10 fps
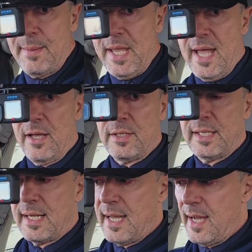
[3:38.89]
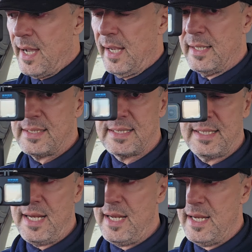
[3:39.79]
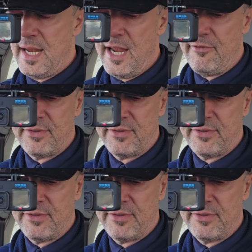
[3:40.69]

out of the car and see if